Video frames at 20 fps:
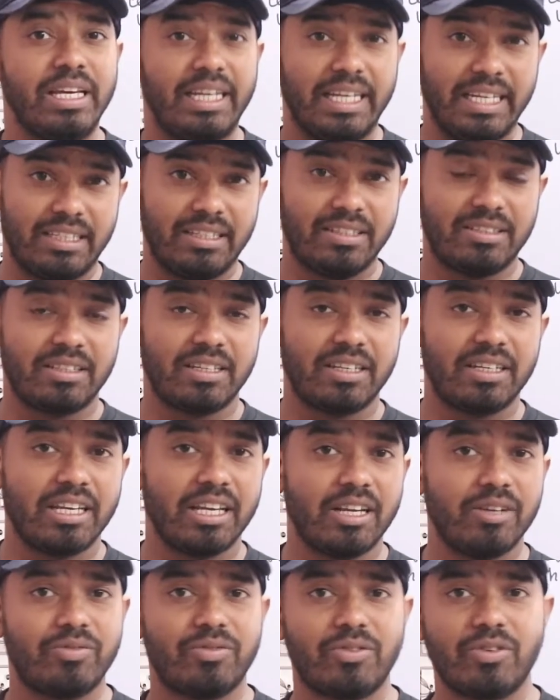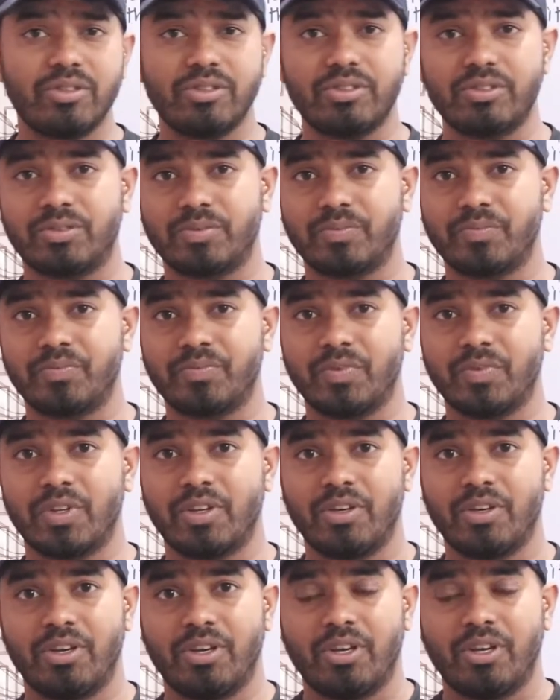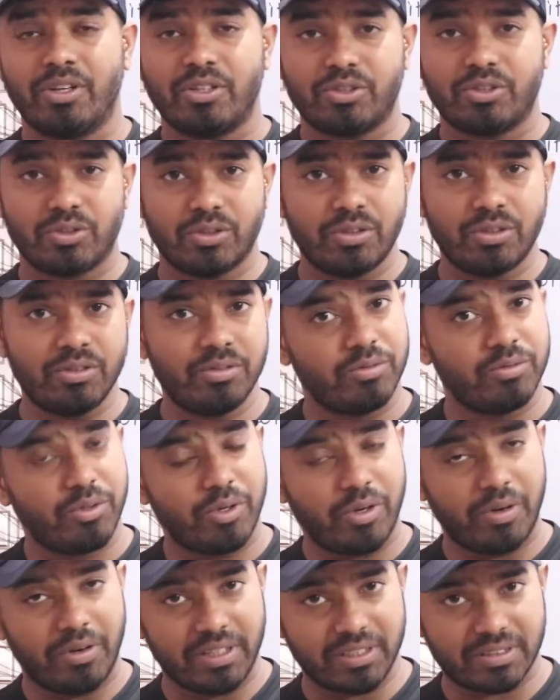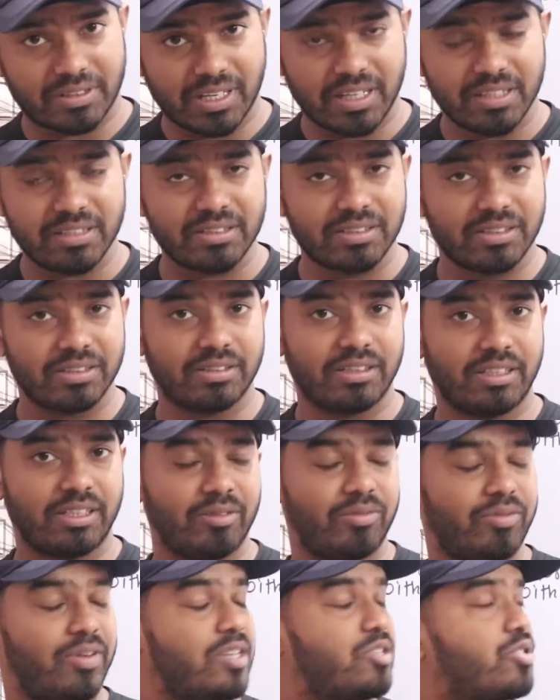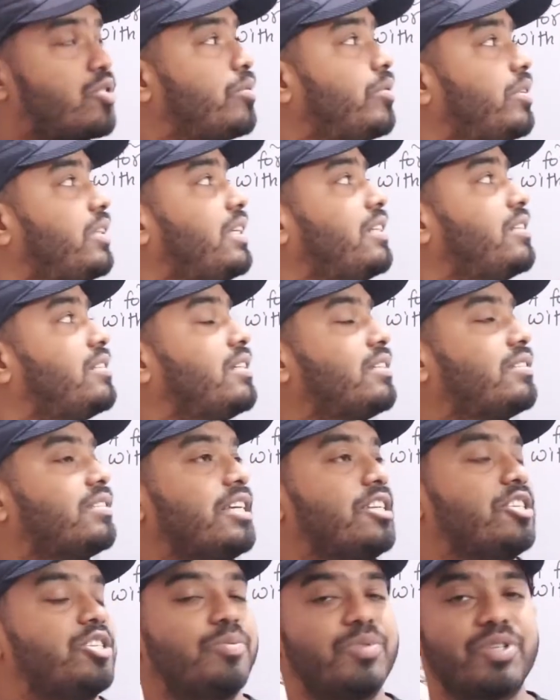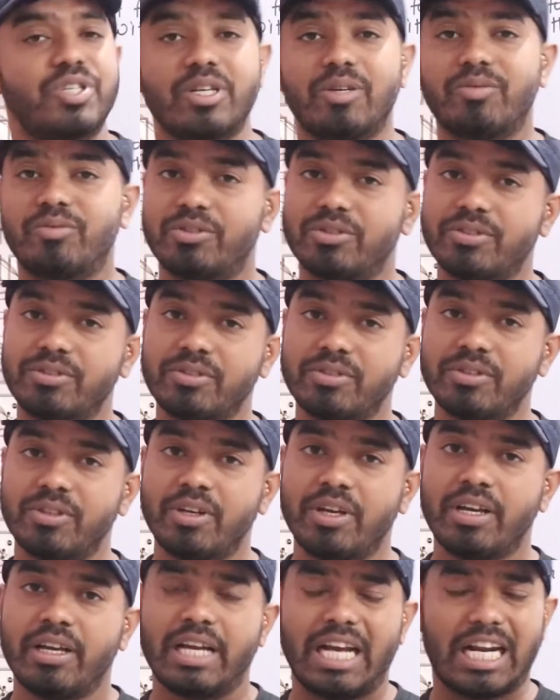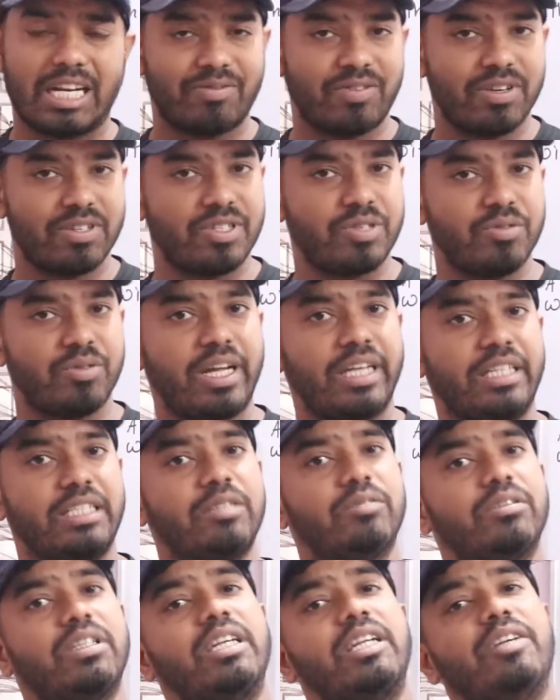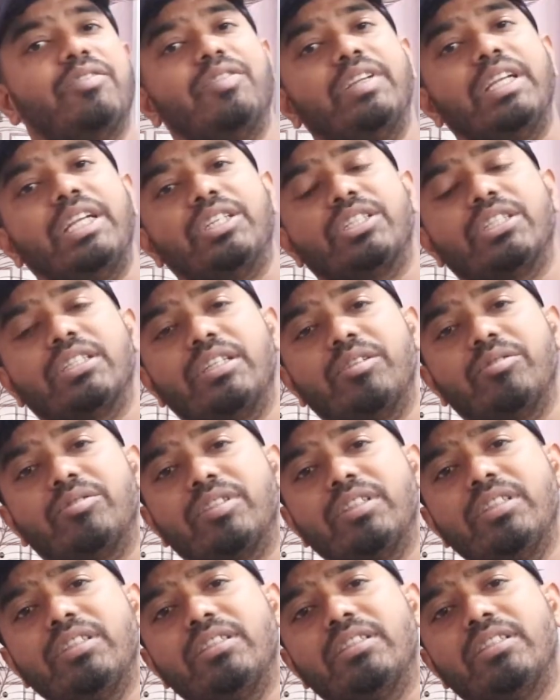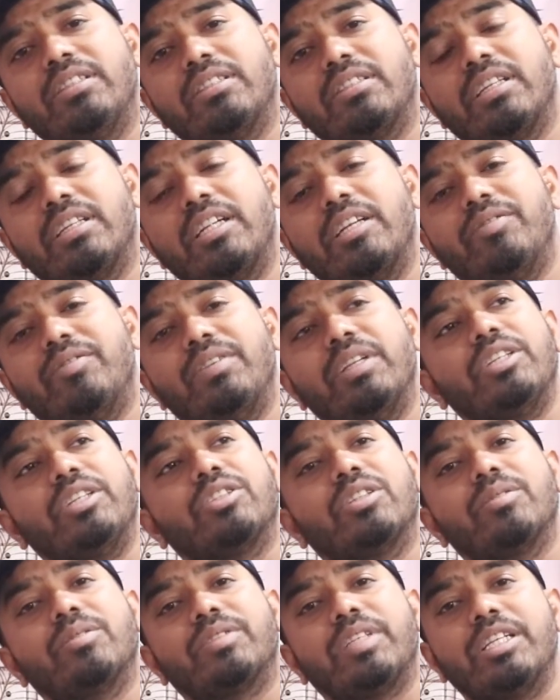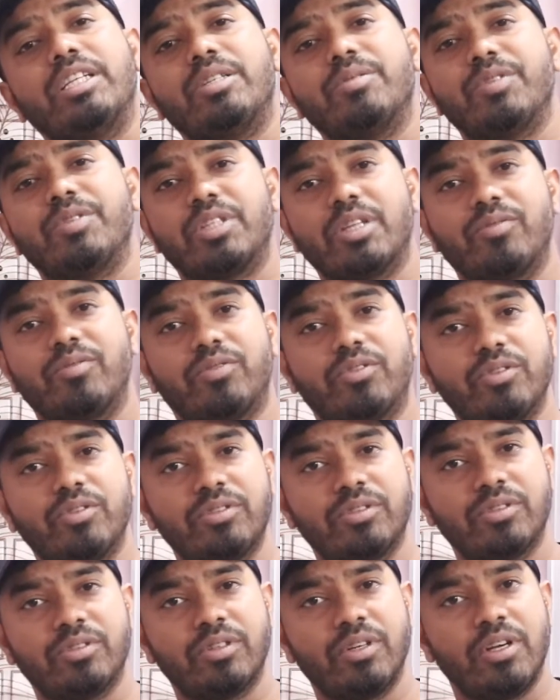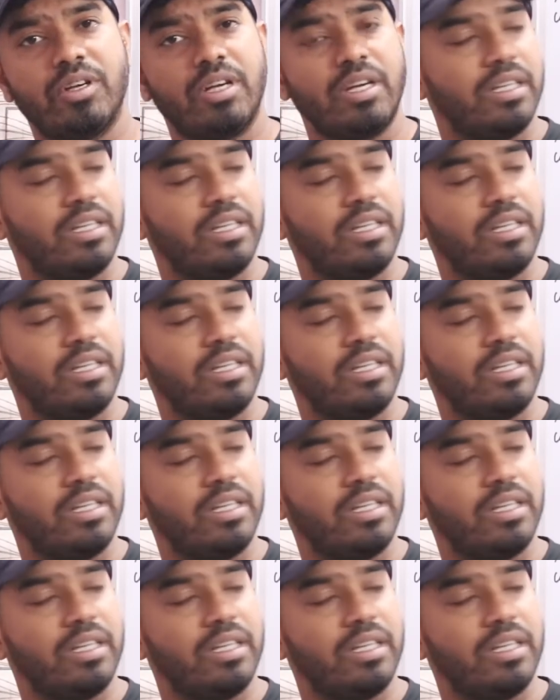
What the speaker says: It is a real force. So we will discuss first of all, that is the centripetal force. At first you write down the definition. You see, this is the definition of centripetal force.